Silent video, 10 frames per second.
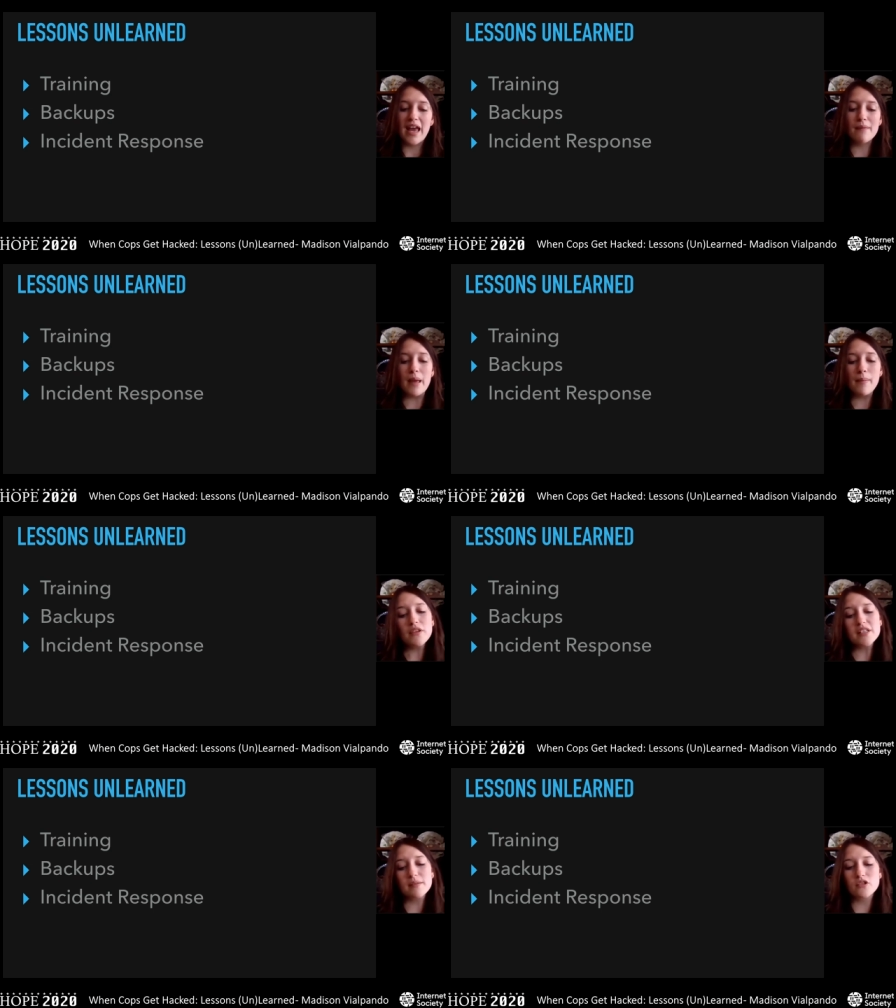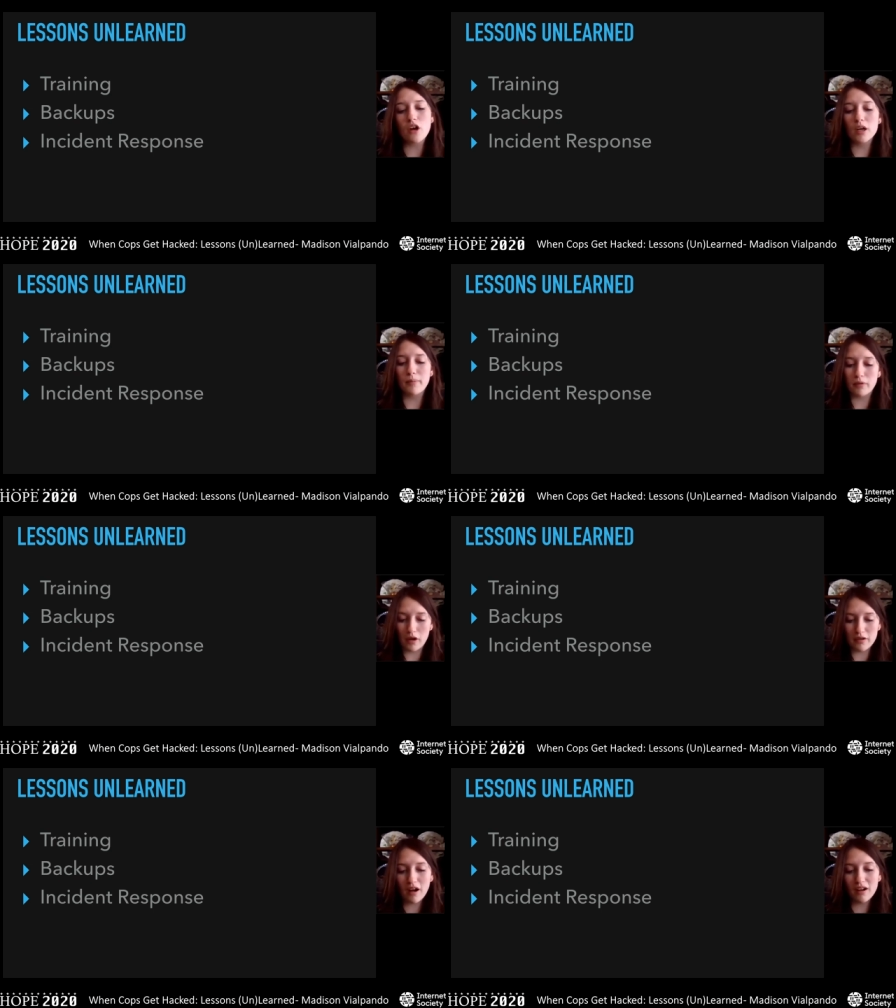And maybe with some stronger
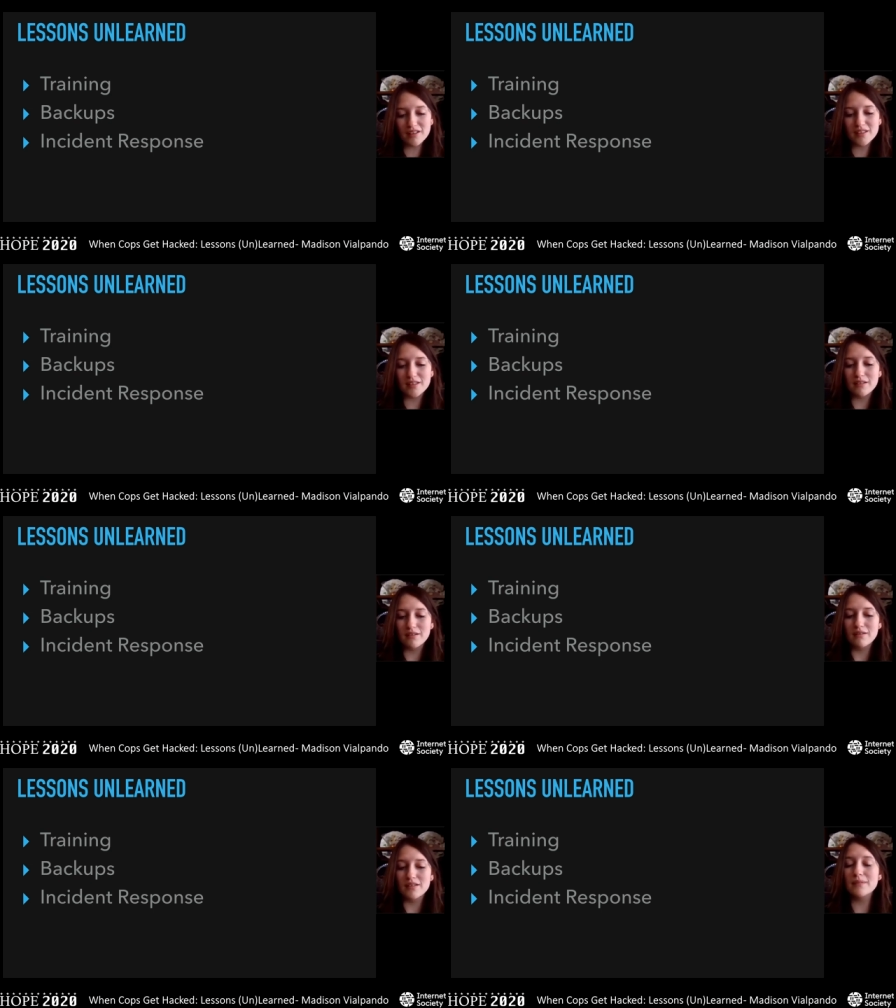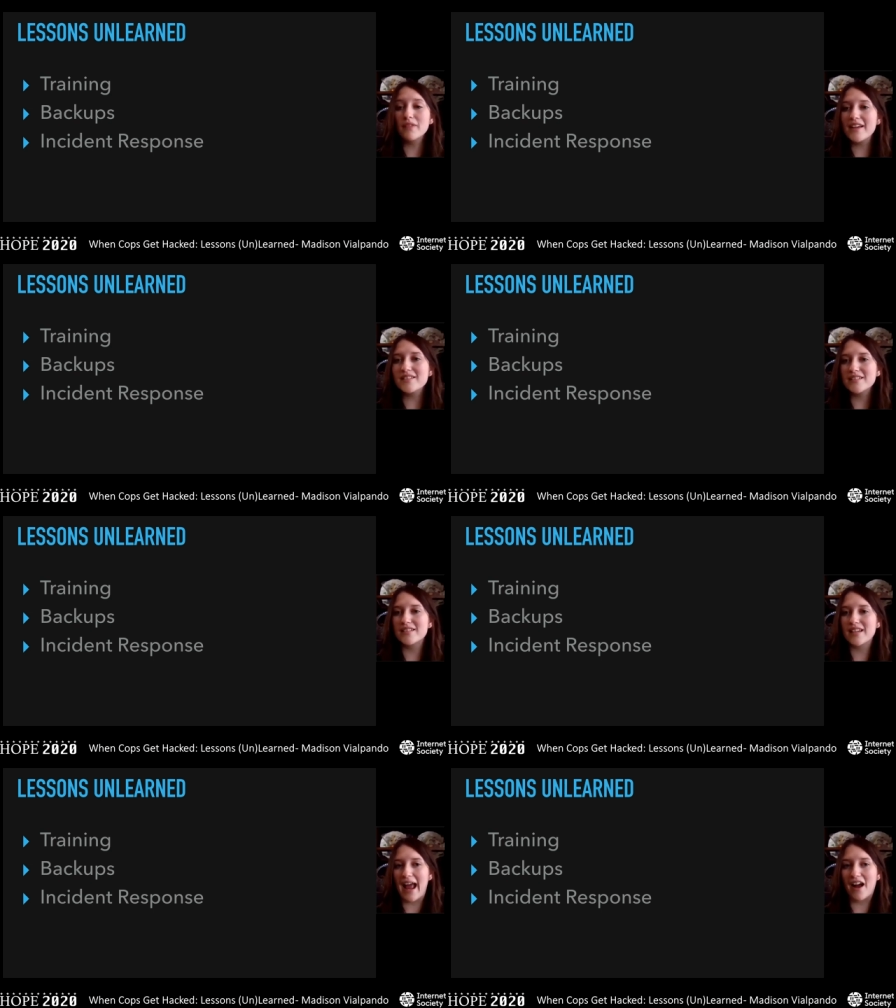protocols, some
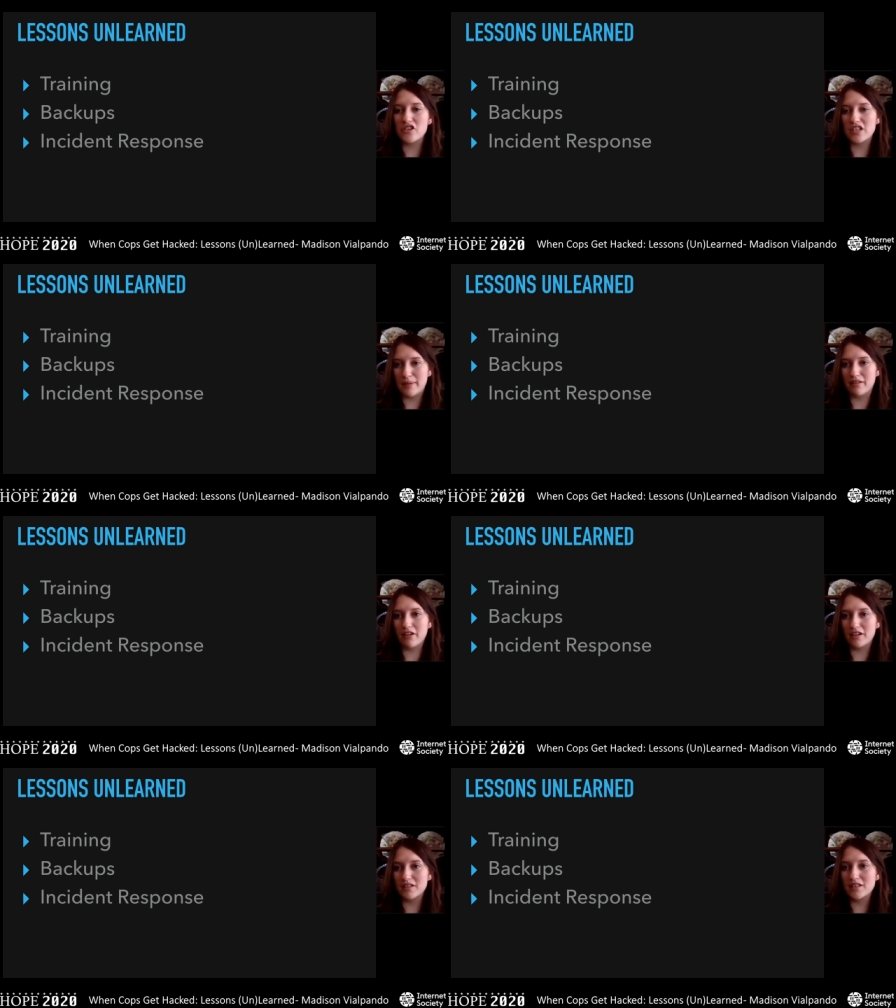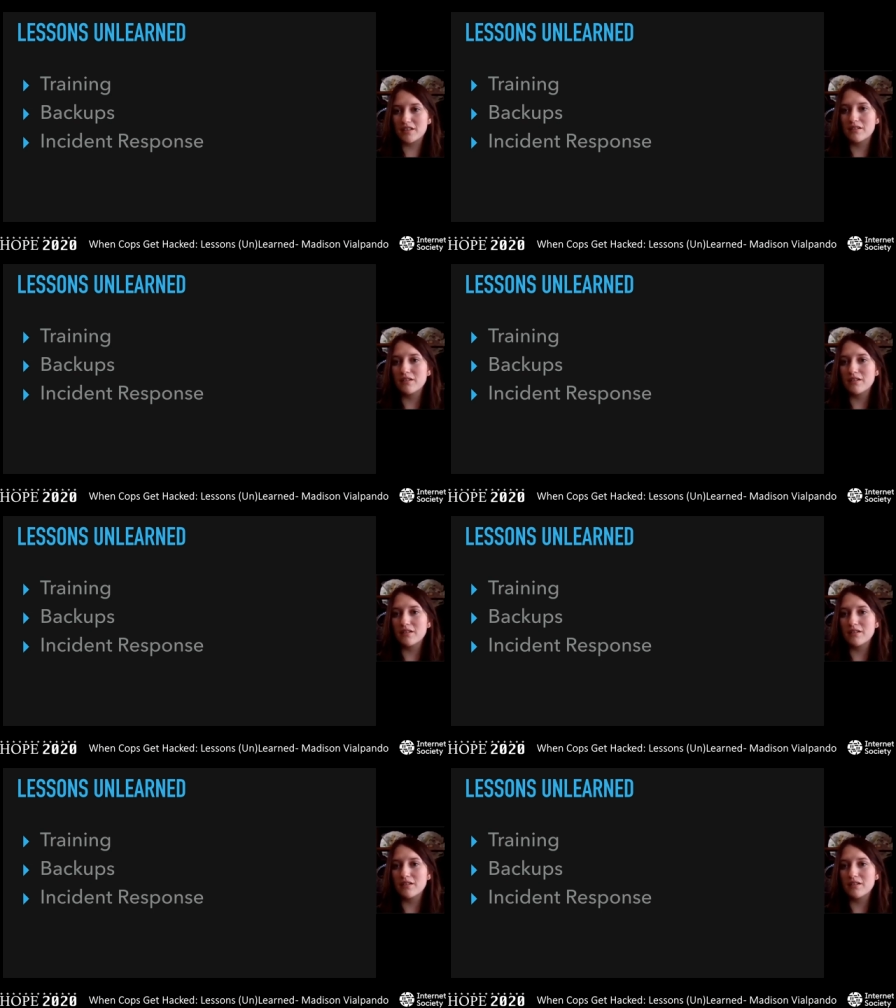lessons can actually be learned.